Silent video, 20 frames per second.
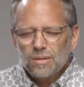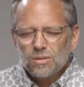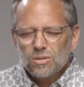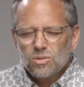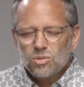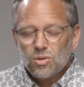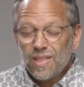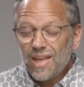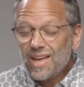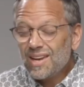
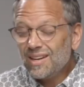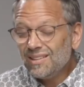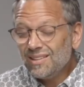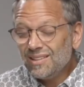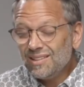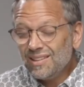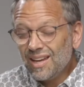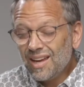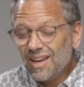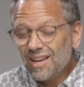so that
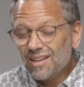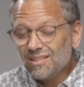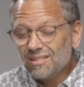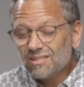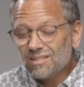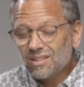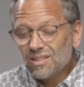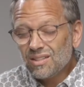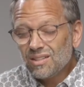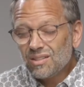in the
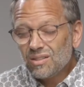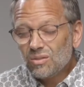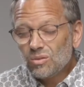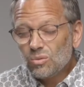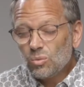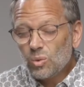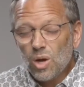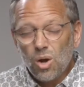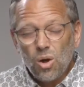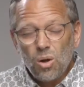end,
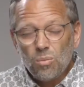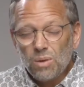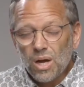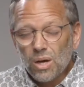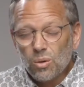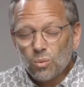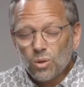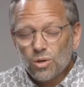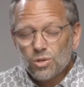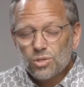we all
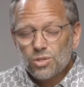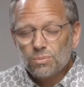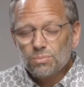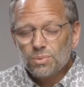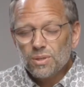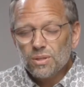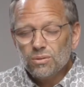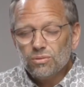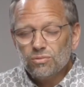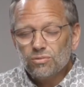might
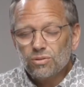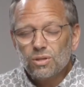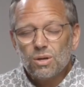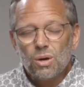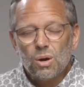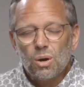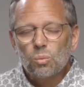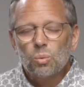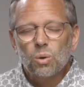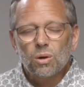worship you, for
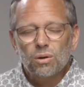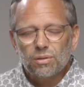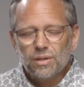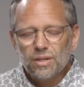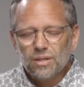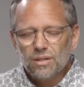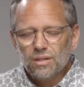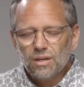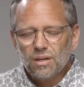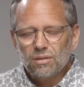you are
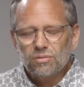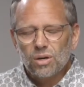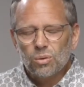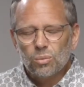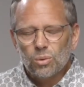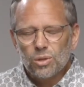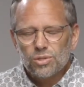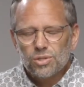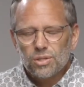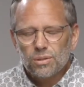worthy of our
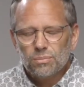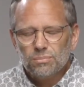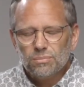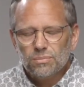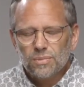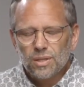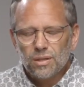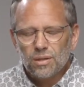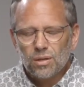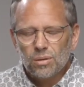worship
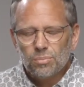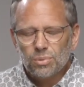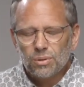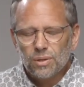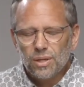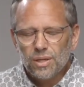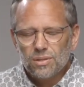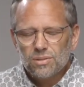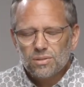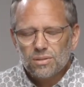and our
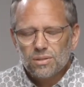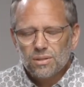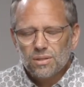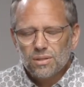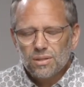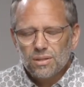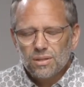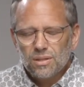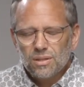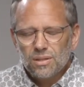praise.
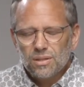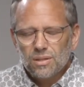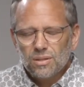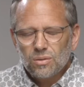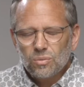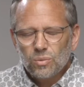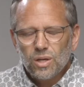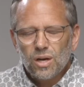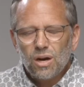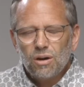
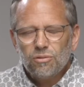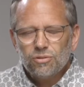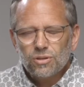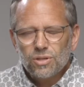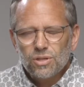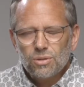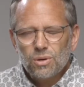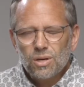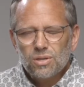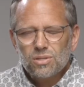We offer
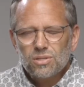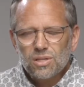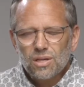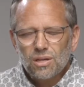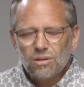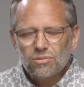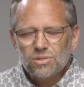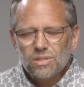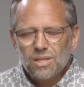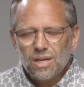you
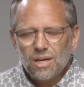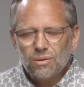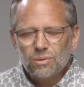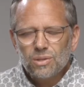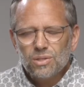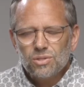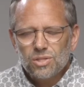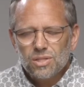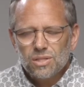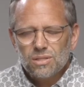ourselves now
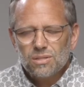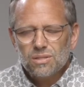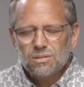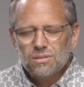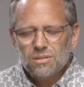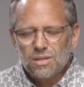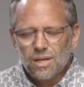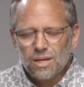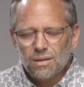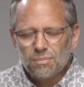in
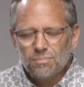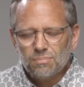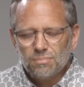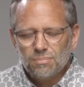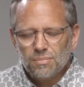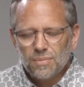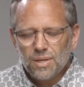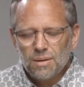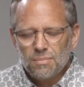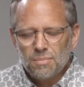Jesus' name.
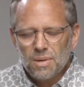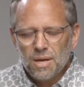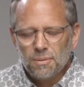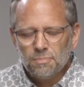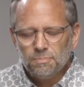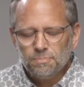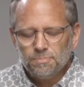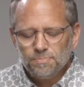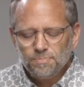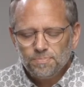Amen.